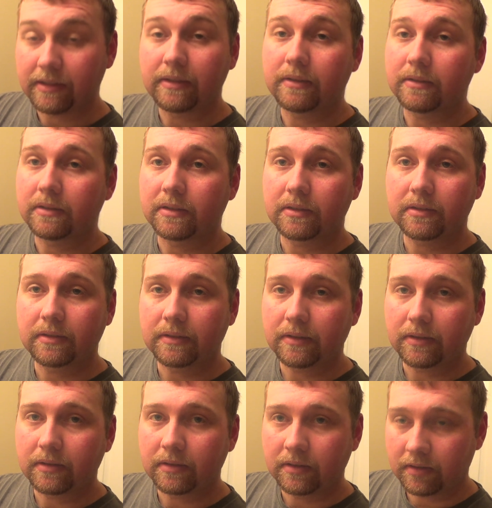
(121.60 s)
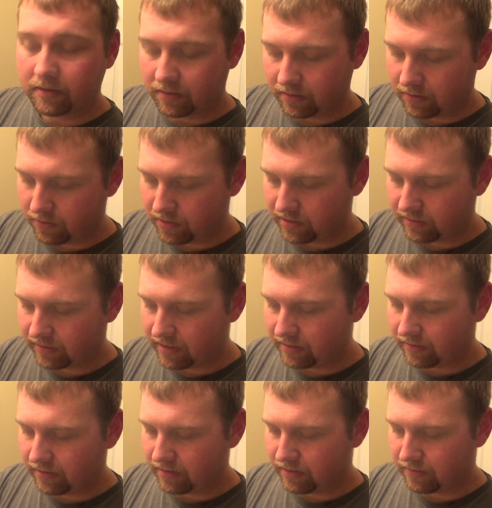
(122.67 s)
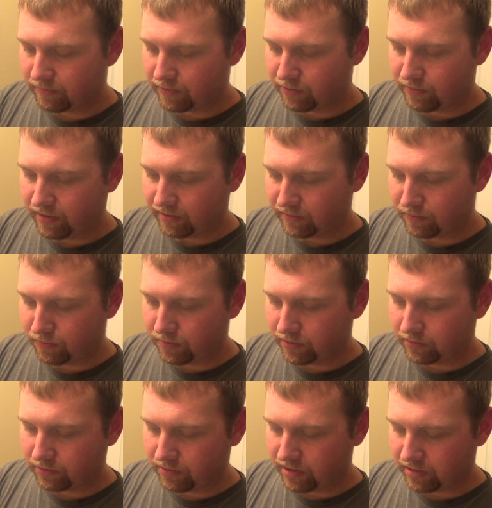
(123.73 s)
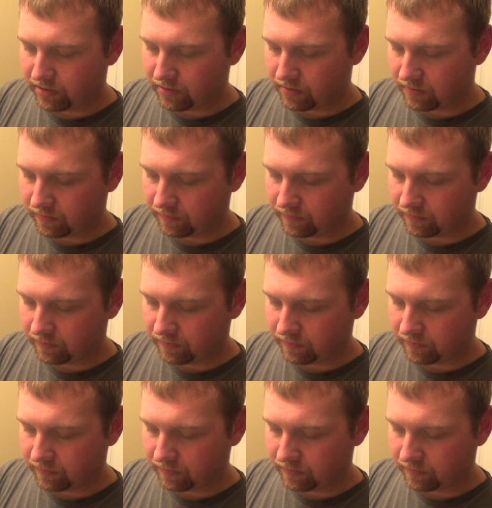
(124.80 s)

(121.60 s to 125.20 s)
it, you can just go to his Etsy and request Royal Dragon.